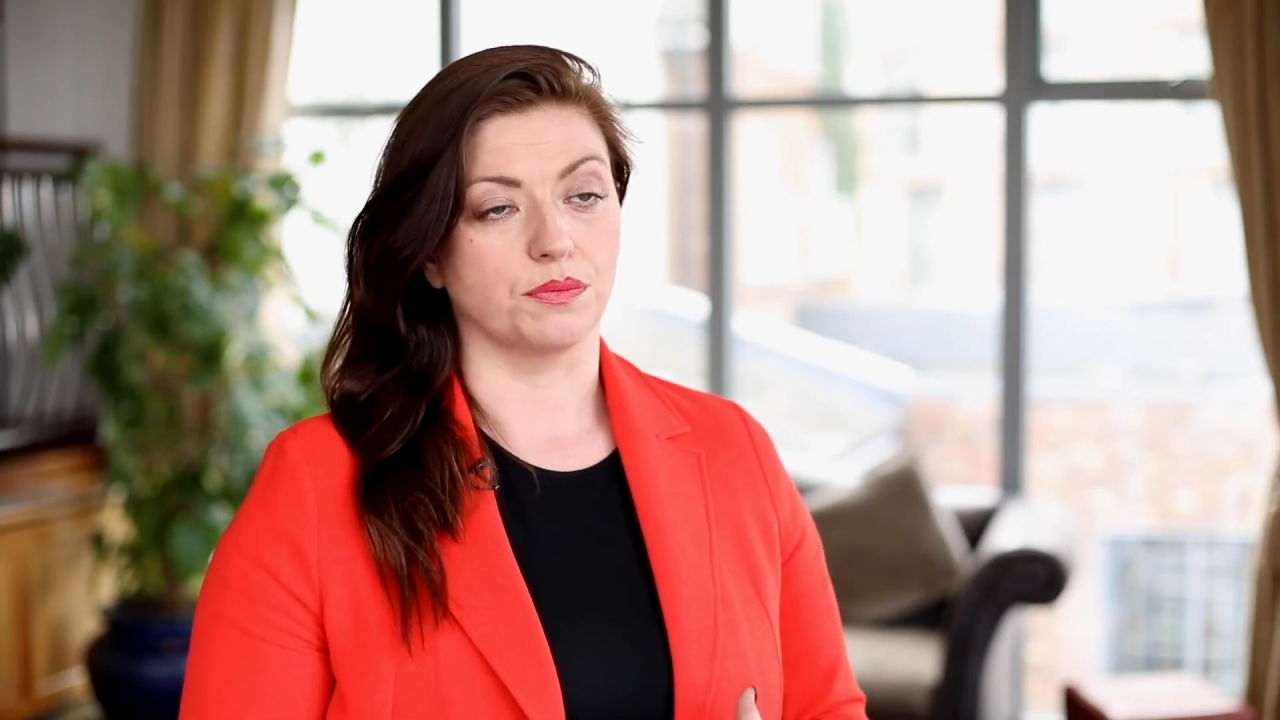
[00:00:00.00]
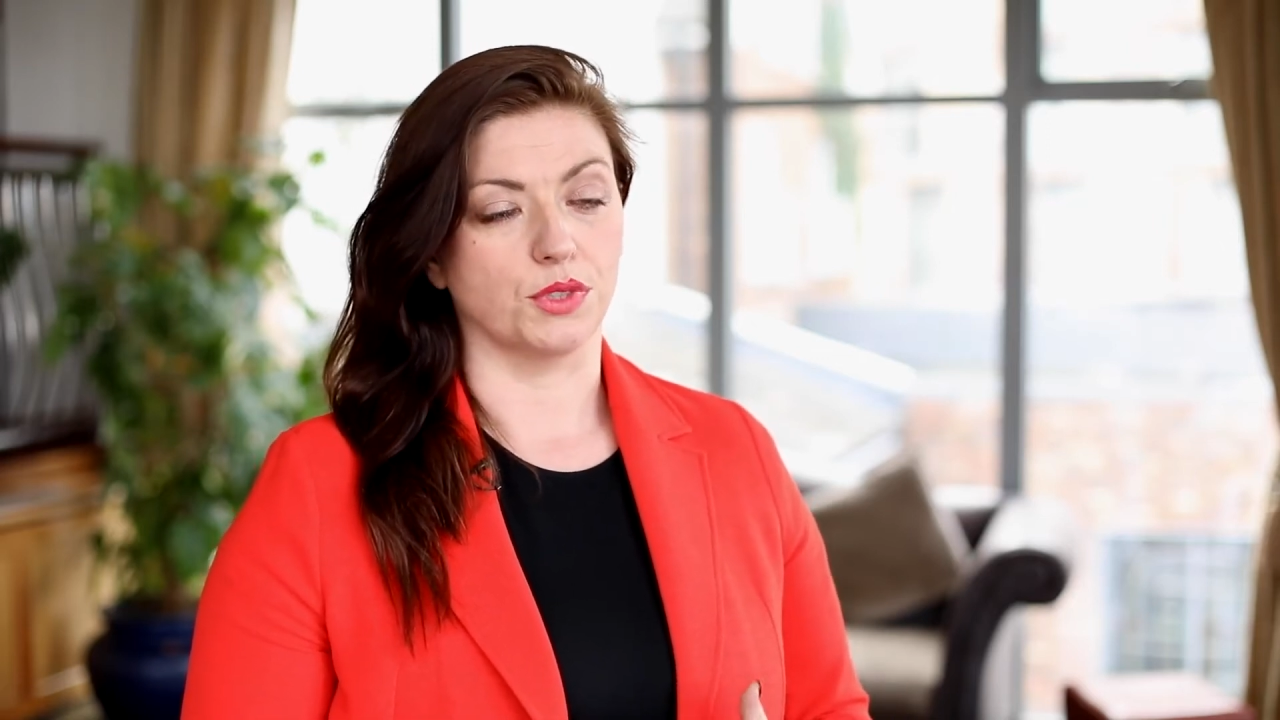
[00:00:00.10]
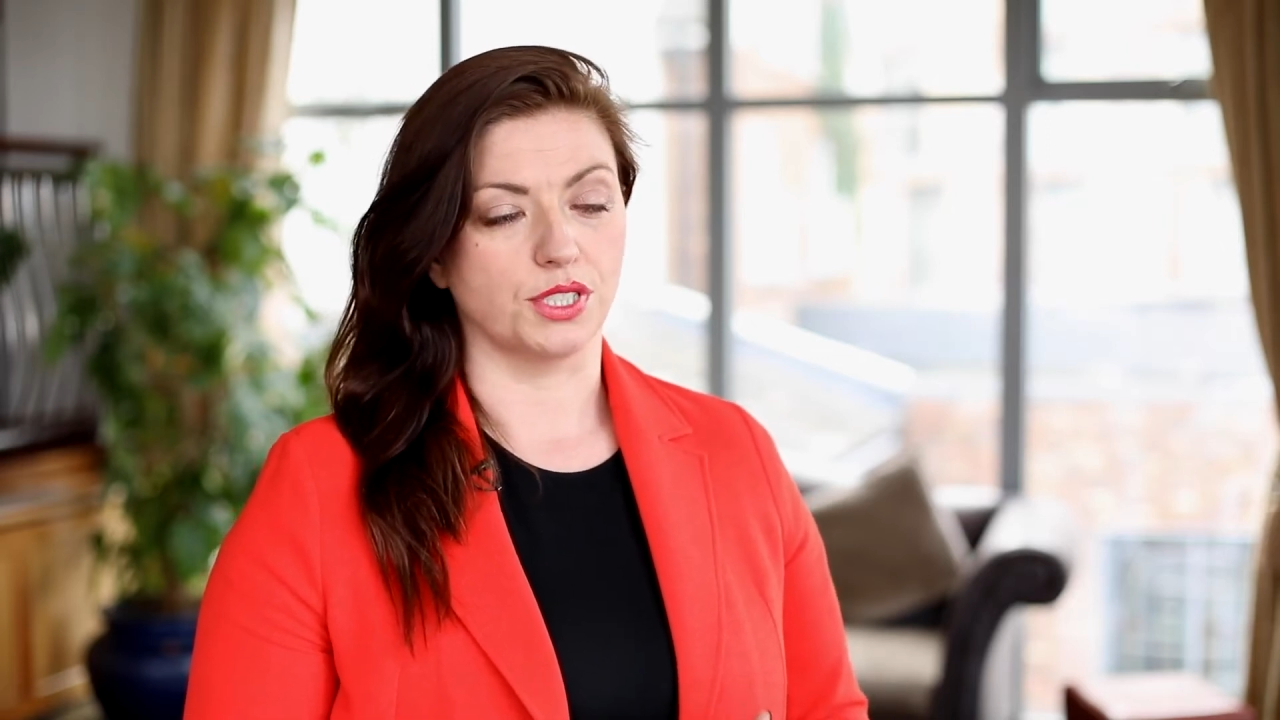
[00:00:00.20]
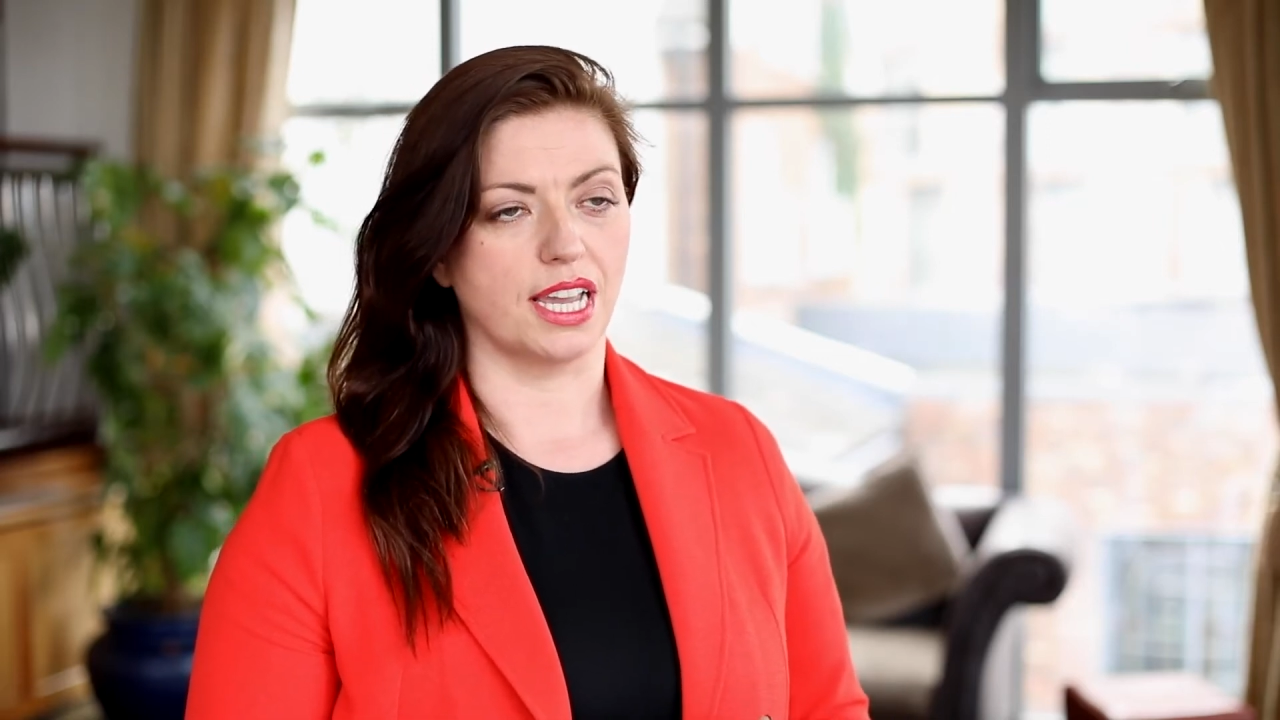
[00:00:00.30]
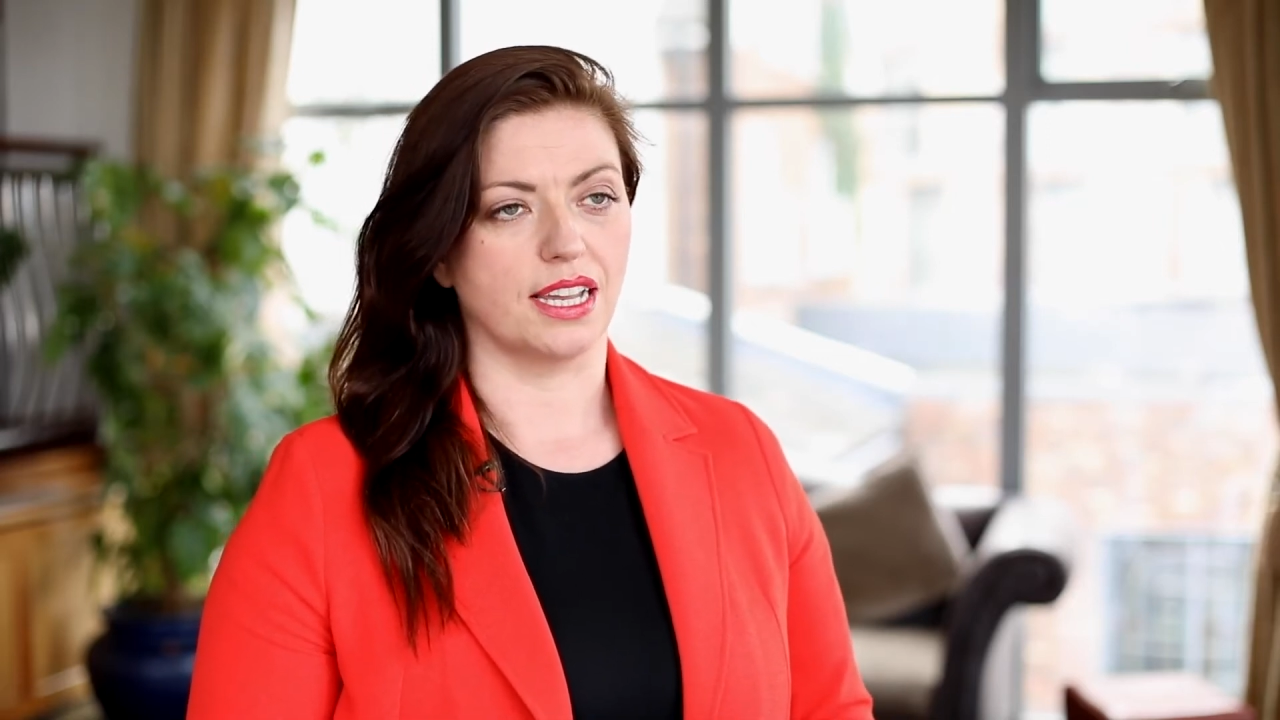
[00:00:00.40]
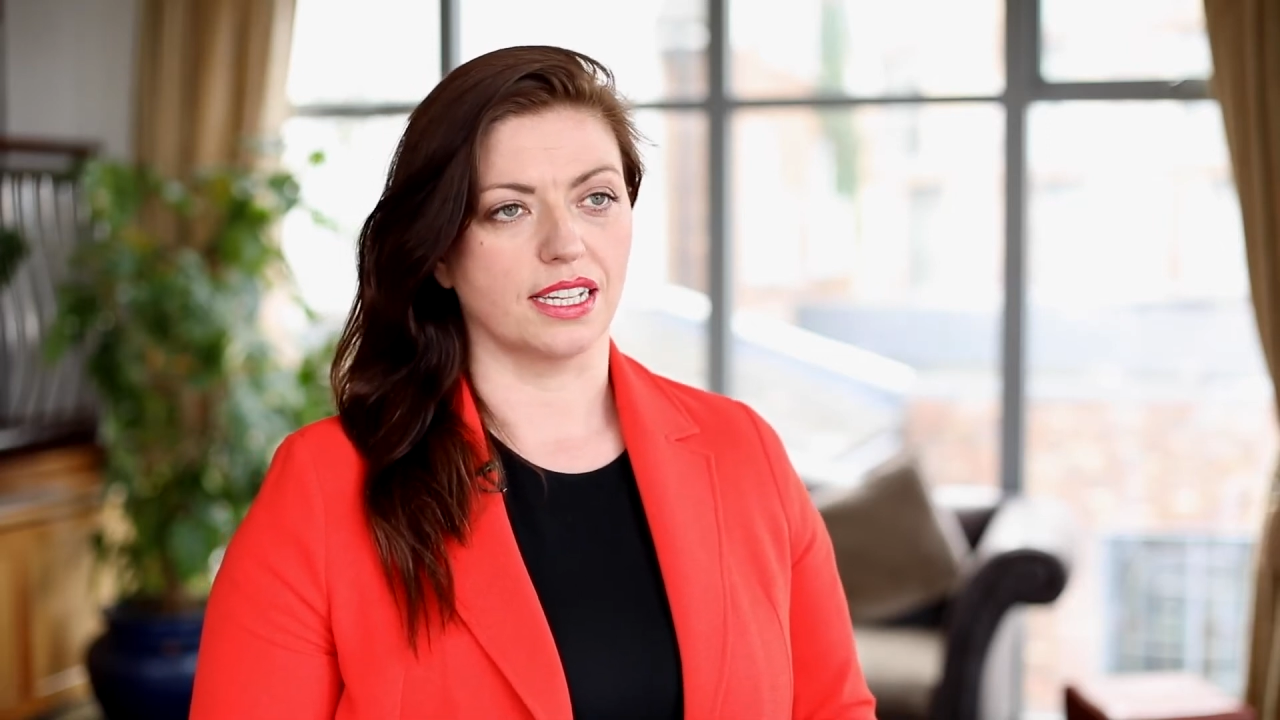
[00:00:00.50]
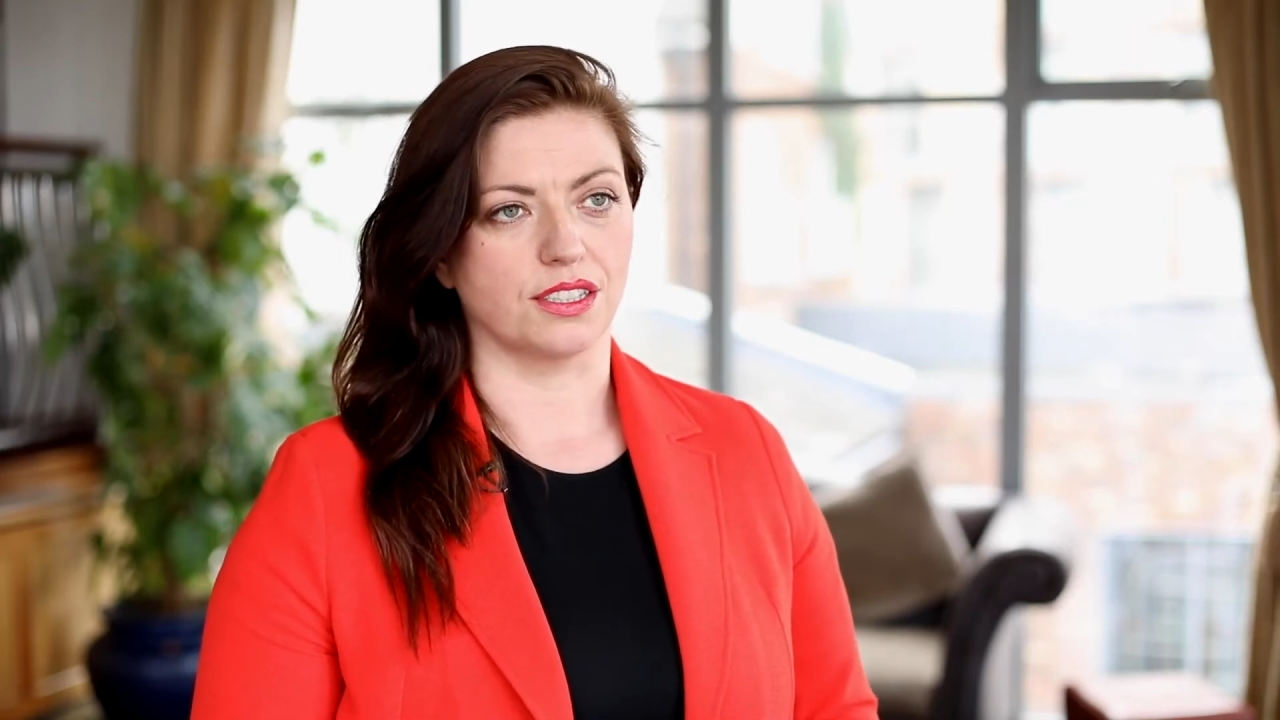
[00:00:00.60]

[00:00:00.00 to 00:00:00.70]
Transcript: mosaic